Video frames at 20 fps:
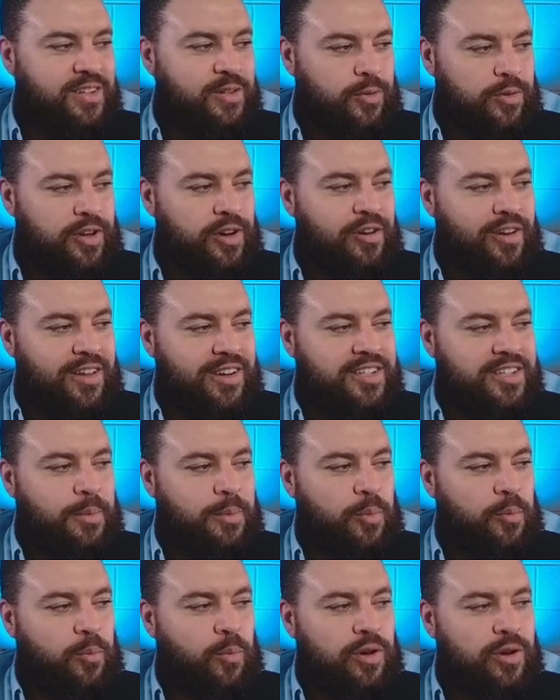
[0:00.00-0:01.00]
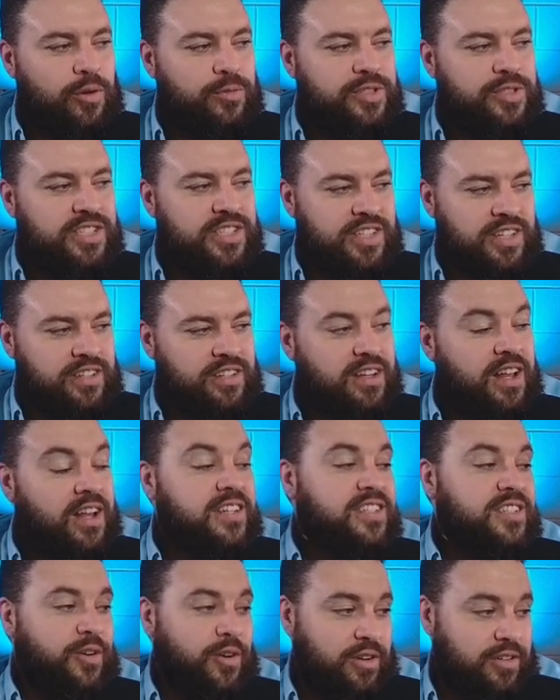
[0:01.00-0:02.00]
North Carolina number
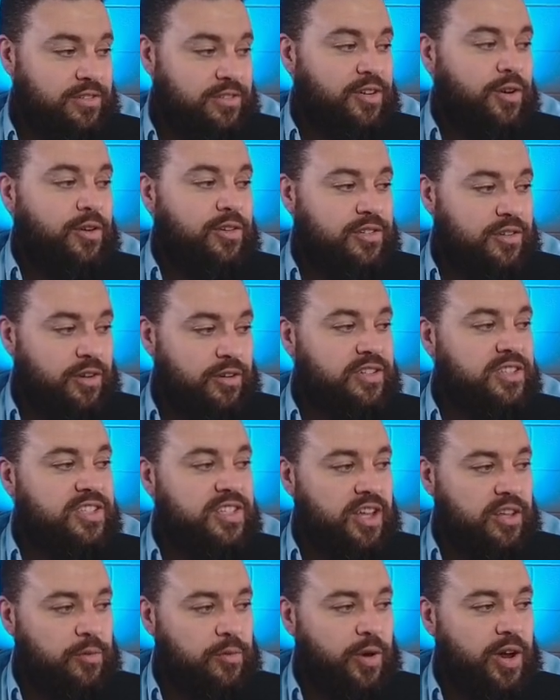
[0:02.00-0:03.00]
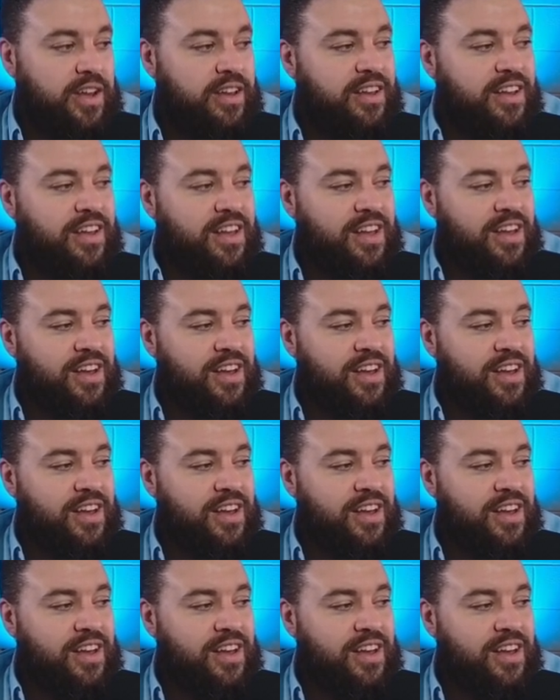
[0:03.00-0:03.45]
106. Sorry. This is the other way.